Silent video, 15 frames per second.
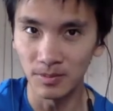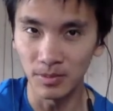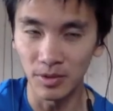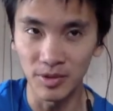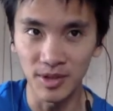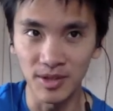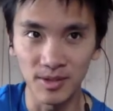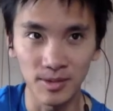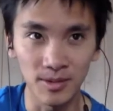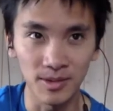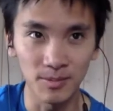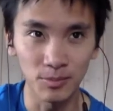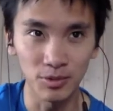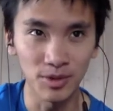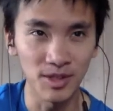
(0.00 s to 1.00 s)

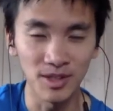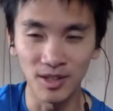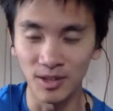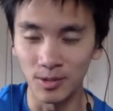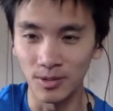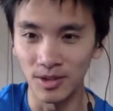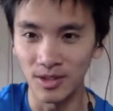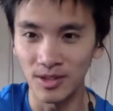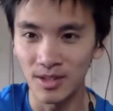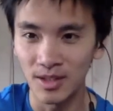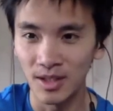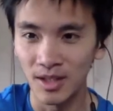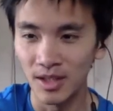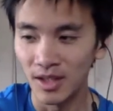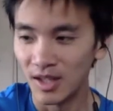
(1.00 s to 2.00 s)
processes, processing units
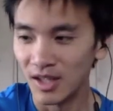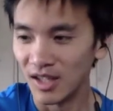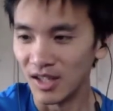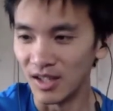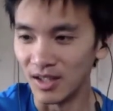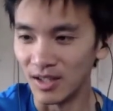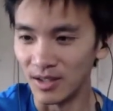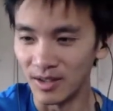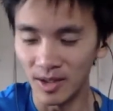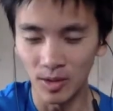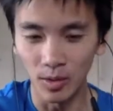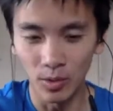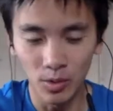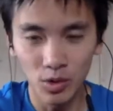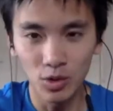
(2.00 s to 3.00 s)
that
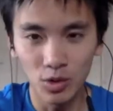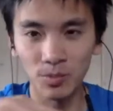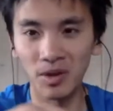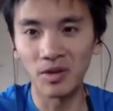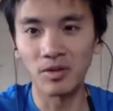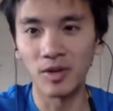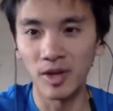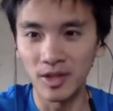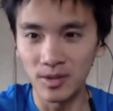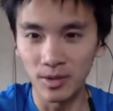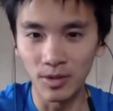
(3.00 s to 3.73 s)
are used to parallelize the